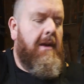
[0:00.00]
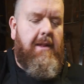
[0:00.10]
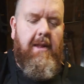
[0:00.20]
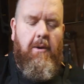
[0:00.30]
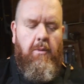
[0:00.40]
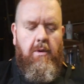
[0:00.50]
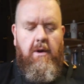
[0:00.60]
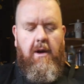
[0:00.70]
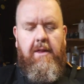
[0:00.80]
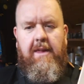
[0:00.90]
Now,
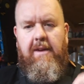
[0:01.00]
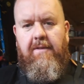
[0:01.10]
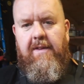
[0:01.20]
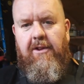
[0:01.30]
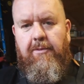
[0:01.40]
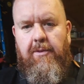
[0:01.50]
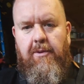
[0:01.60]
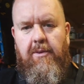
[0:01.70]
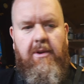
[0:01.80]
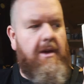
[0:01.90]
I think for this
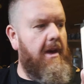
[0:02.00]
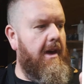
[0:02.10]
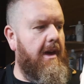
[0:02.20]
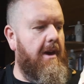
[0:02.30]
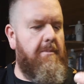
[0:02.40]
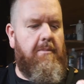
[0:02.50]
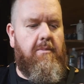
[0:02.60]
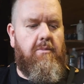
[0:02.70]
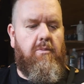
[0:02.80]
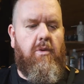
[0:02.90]
spoon,
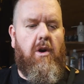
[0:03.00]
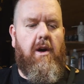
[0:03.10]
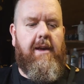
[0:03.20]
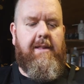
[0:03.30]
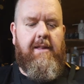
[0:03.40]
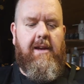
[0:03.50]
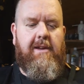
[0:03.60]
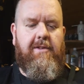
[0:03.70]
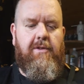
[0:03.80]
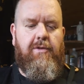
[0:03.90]
what I'd
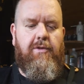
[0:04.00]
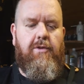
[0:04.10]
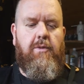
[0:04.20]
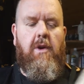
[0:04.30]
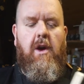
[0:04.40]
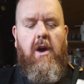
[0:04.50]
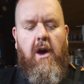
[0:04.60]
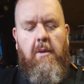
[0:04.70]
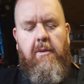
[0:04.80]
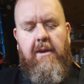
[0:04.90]
like to do,
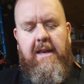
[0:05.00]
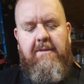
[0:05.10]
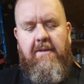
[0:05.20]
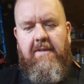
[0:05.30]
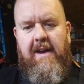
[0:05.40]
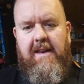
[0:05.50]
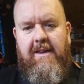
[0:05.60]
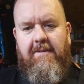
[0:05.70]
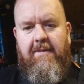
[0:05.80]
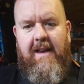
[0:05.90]
I want to leave a fairly
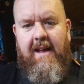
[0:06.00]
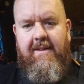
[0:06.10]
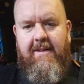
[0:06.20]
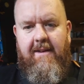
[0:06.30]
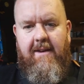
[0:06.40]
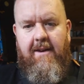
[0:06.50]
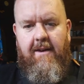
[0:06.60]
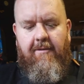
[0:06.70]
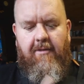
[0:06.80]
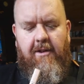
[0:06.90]
flat
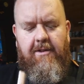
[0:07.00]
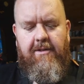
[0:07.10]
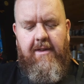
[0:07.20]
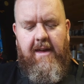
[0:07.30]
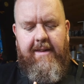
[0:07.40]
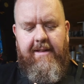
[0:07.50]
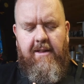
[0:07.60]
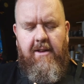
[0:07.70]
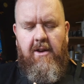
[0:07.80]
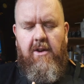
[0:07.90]
front to the
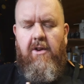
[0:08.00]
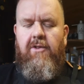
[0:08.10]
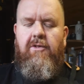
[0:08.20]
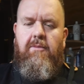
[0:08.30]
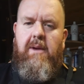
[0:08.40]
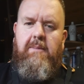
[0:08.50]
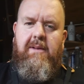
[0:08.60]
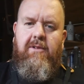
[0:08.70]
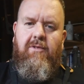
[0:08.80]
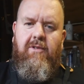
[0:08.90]
handle. So maybe
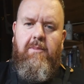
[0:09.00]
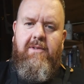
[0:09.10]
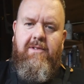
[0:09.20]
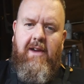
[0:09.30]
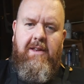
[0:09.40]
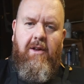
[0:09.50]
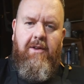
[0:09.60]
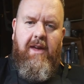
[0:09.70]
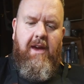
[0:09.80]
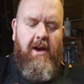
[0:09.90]
do some design on
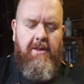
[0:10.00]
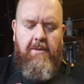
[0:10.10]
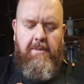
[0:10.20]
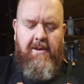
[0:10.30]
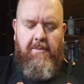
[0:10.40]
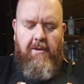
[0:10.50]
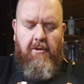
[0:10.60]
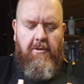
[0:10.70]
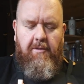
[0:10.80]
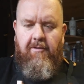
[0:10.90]
there, either a bit of
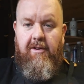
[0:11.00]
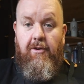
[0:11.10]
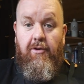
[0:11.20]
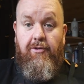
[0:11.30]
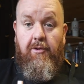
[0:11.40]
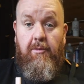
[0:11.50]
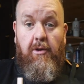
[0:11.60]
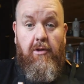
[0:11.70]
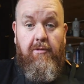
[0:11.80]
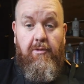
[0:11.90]
pyrography or some
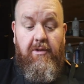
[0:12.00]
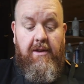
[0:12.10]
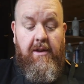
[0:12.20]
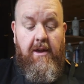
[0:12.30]
closing.